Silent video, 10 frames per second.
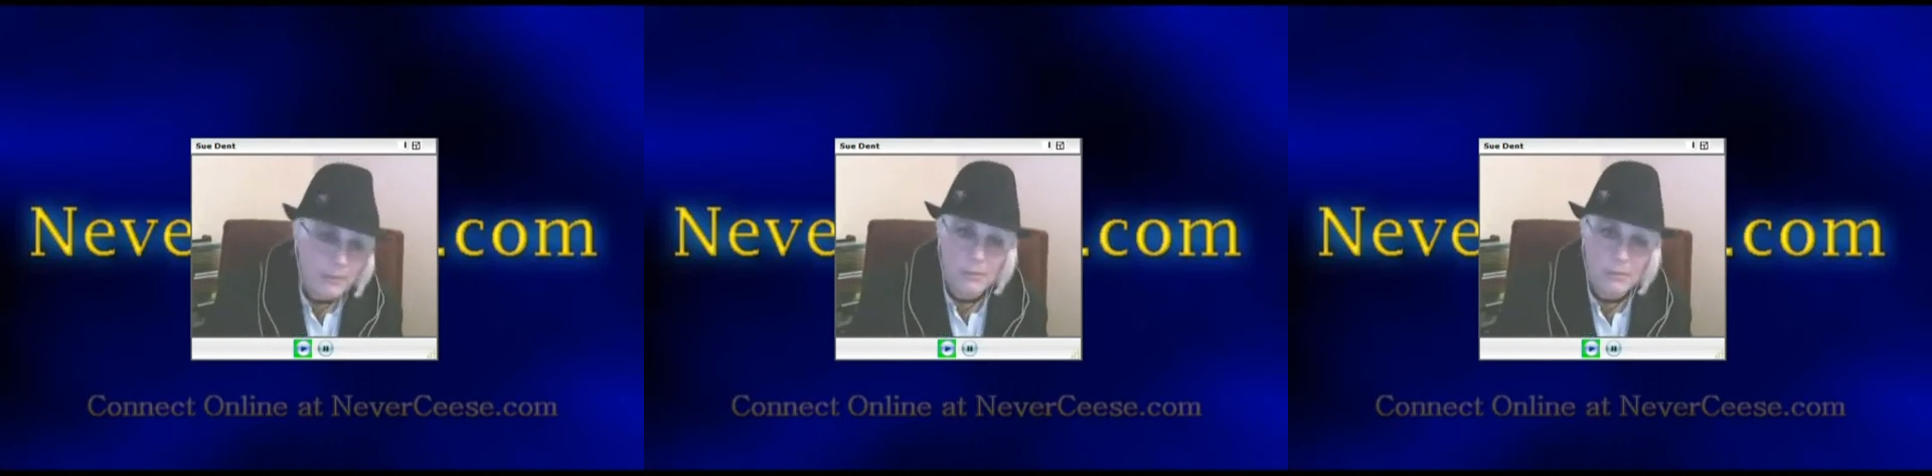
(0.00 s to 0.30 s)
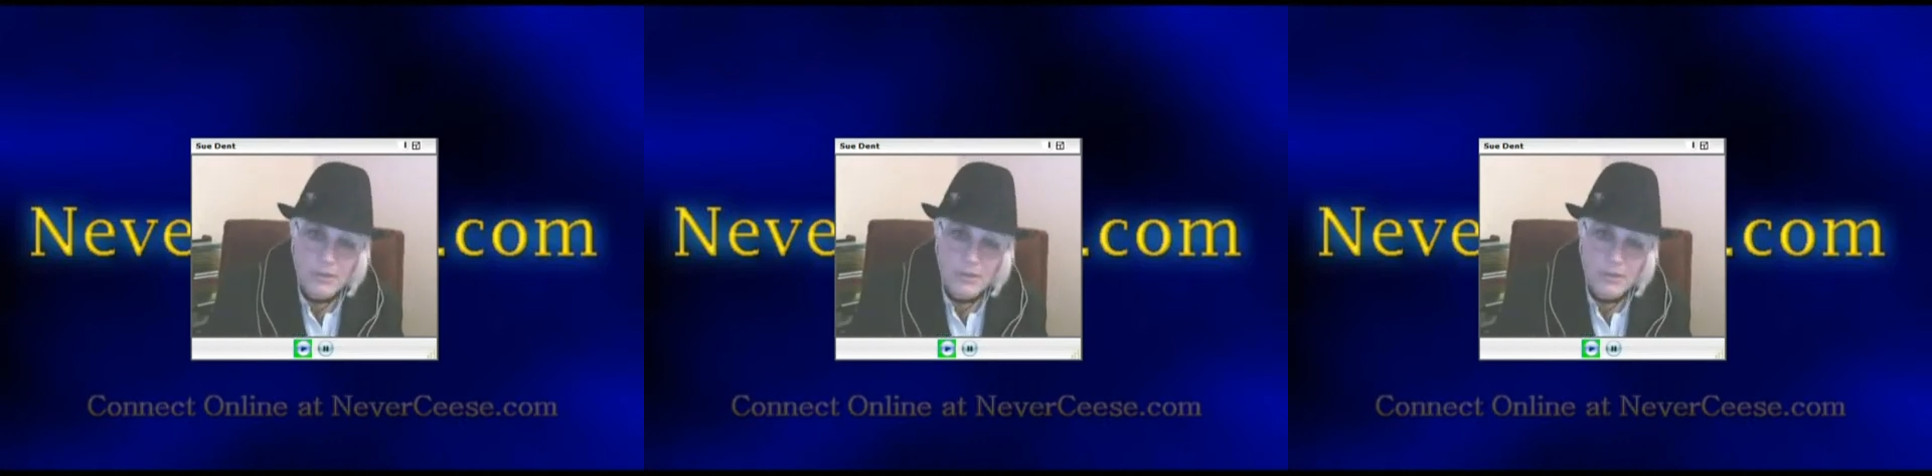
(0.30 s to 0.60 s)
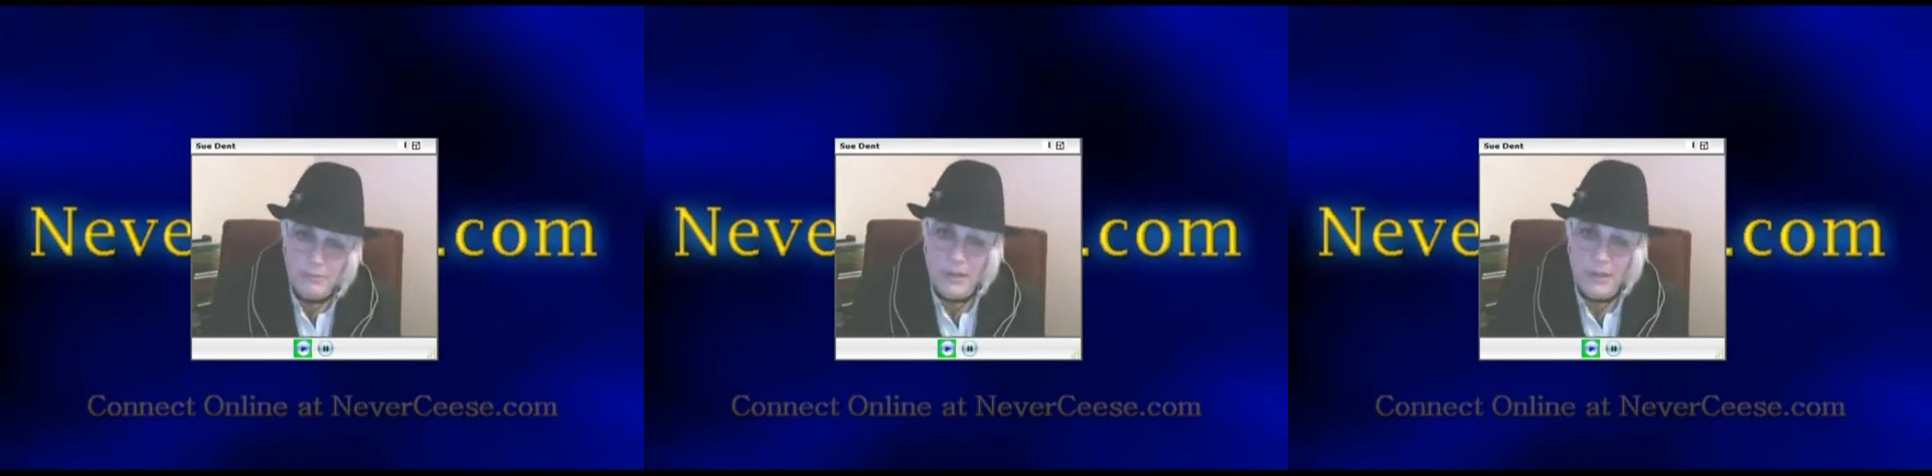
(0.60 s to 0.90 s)
who've
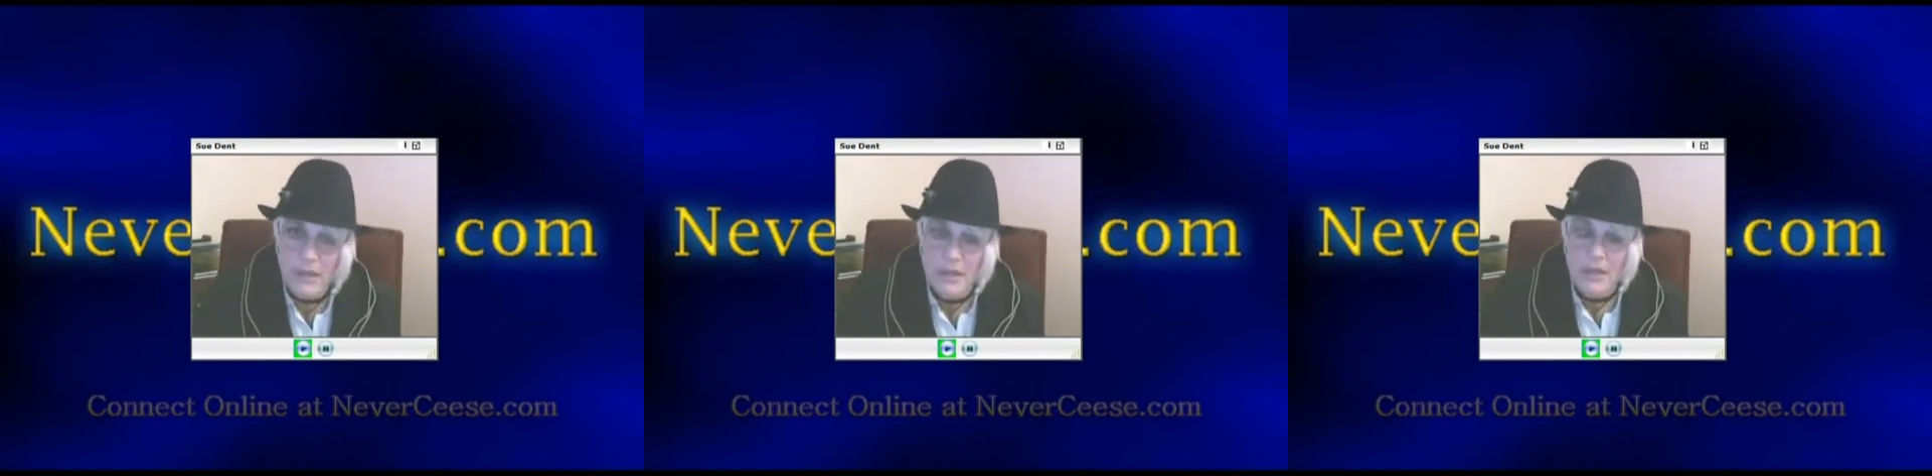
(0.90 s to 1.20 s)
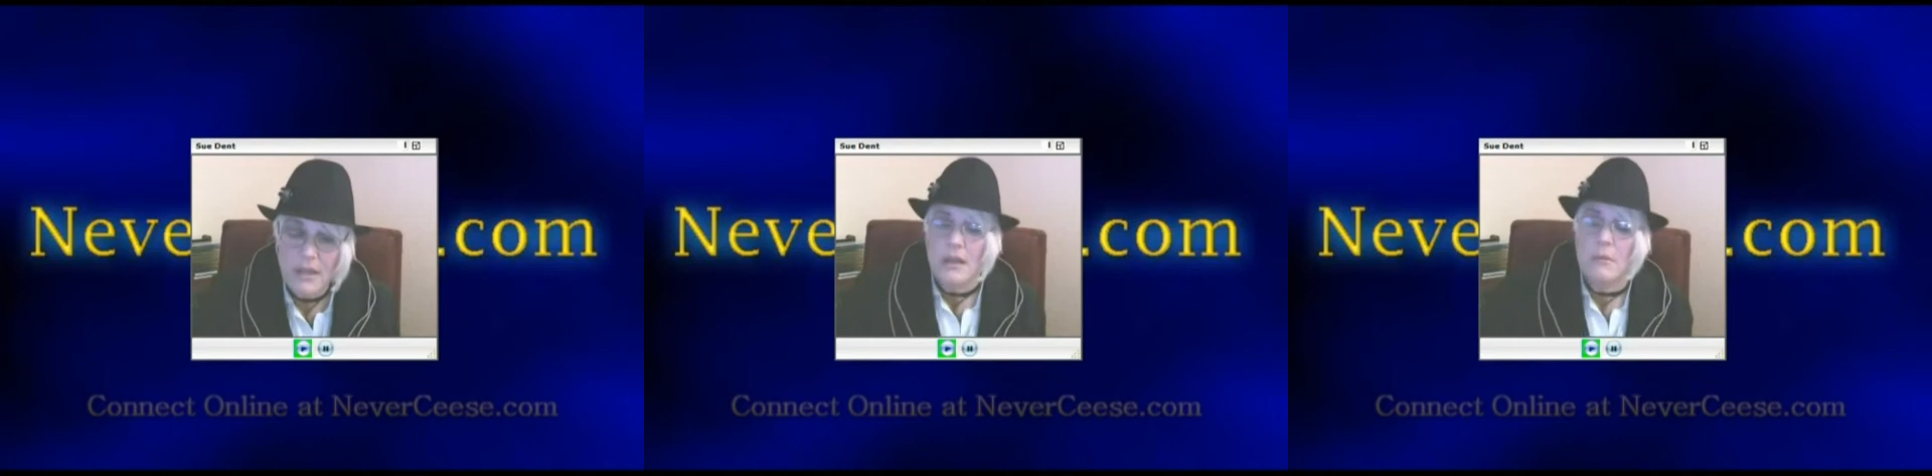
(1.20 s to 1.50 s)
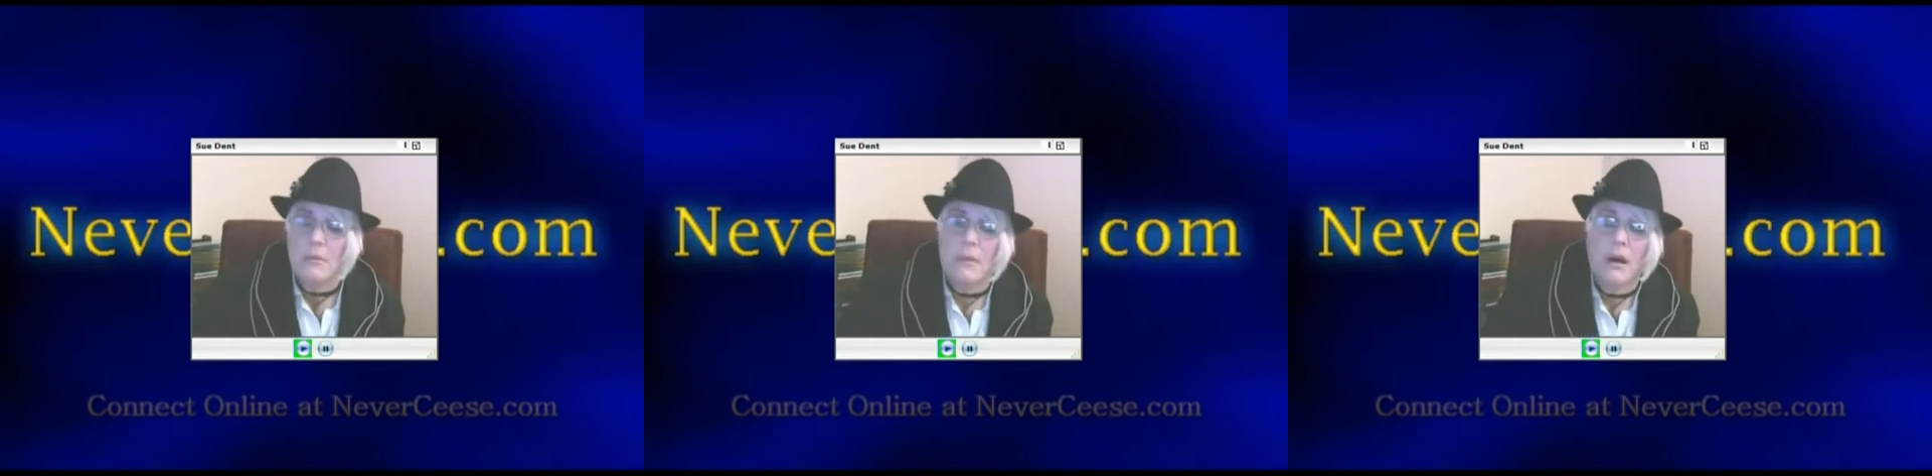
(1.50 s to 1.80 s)
read my book, my
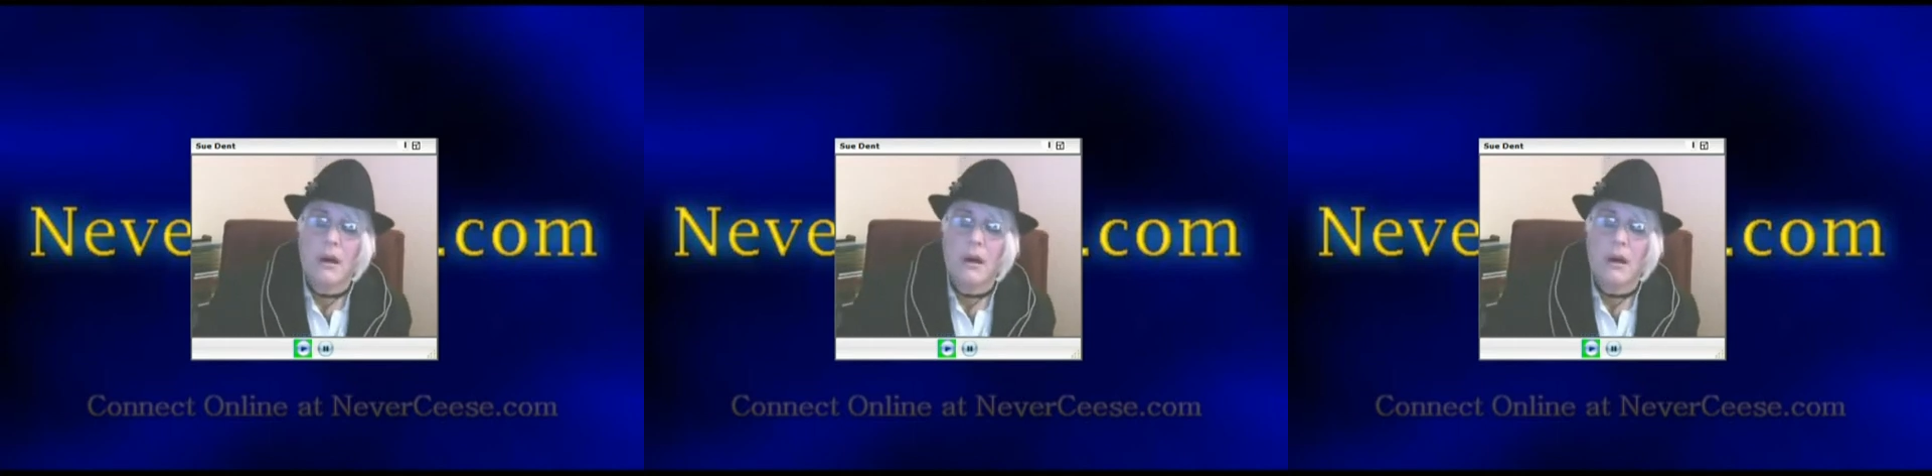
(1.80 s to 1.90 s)
publisher,